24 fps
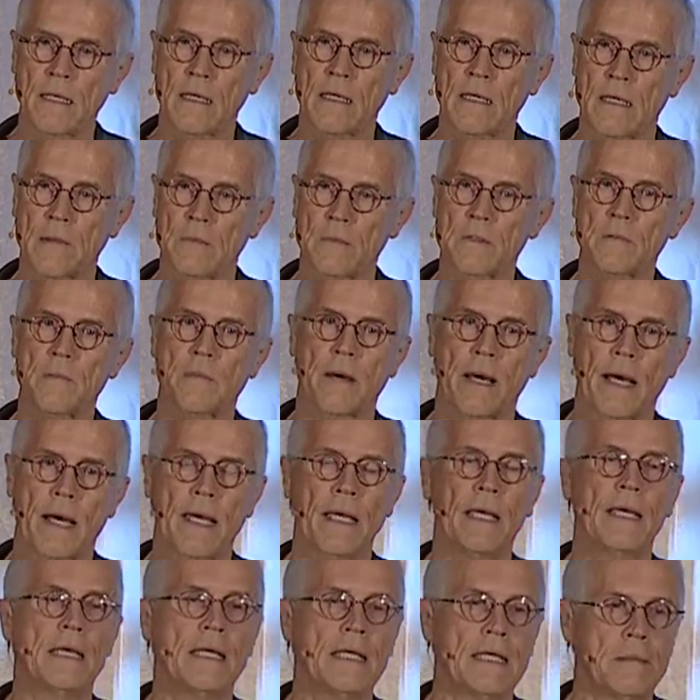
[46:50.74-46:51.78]
comes
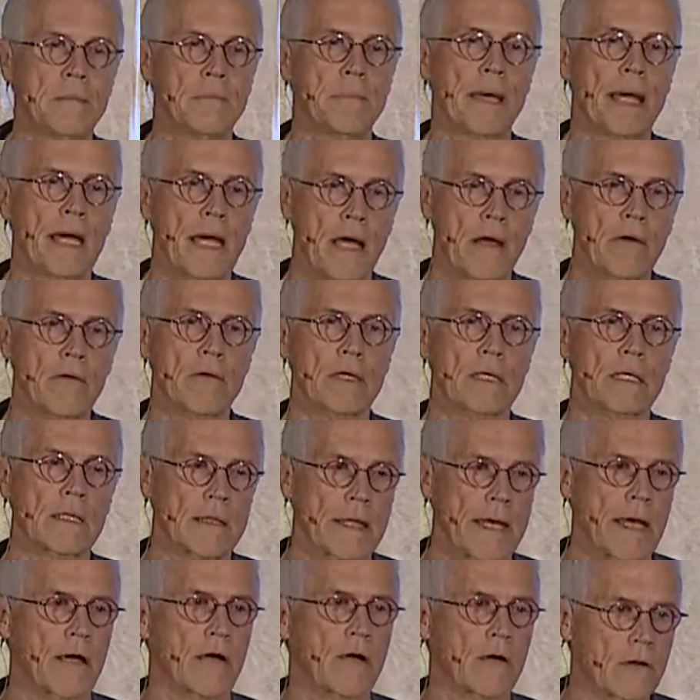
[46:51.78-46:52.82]
by empowering
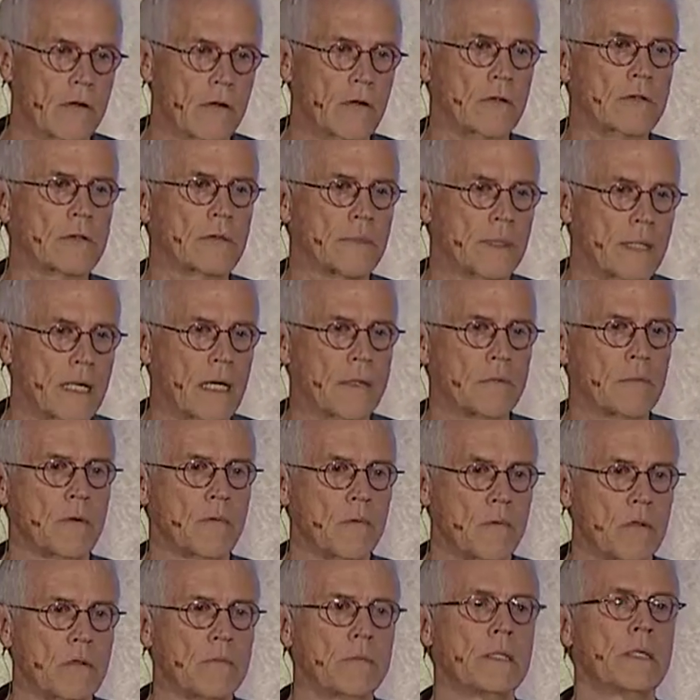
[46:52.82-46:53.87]
that girl to become a
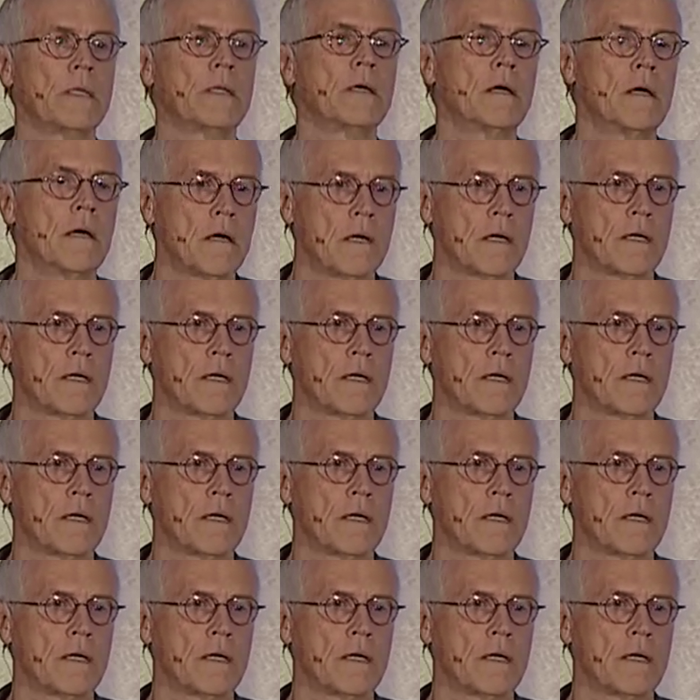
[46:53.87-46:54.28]
woman